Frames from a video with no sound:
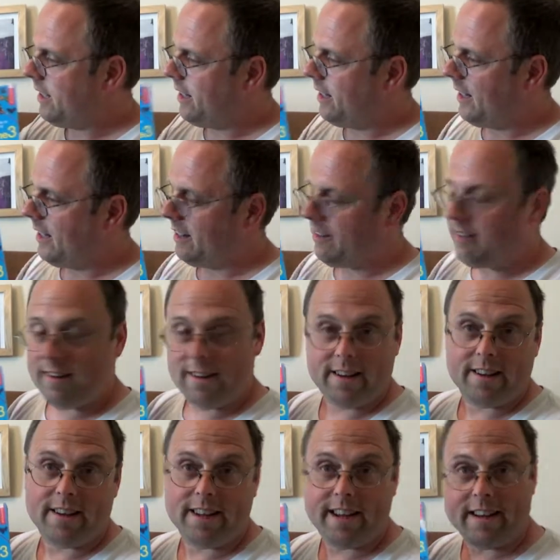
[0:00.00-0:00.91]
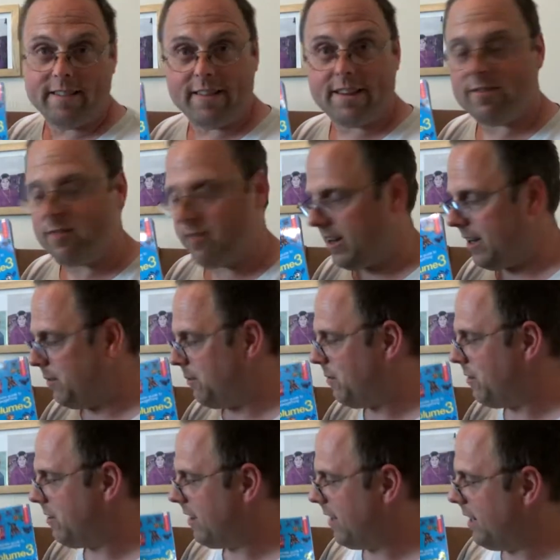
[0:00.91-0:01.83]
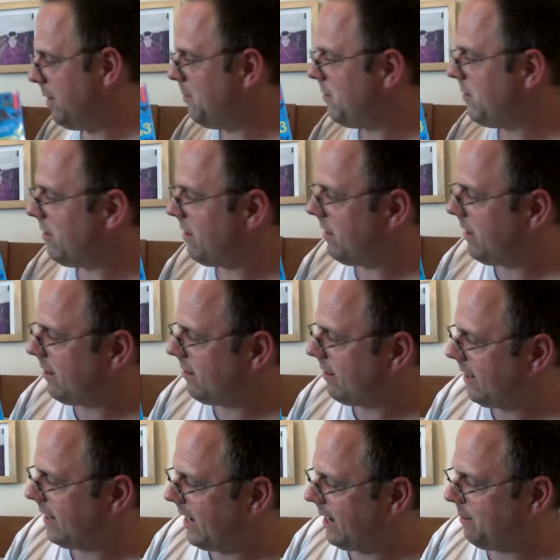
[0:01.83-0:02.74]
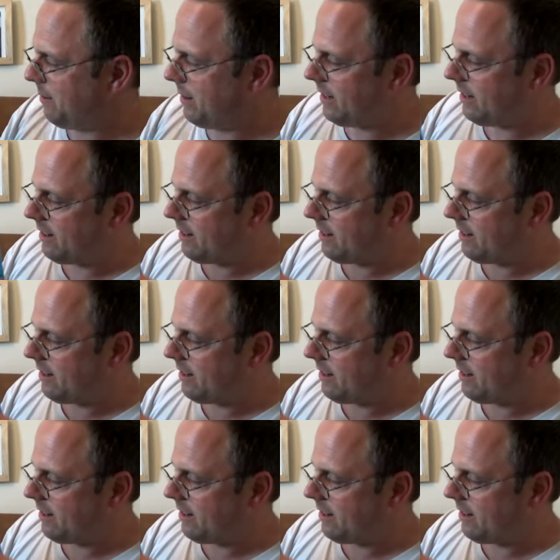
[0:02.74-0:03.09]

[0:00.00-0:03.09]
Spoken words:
Only again retro game themed, classic gaming.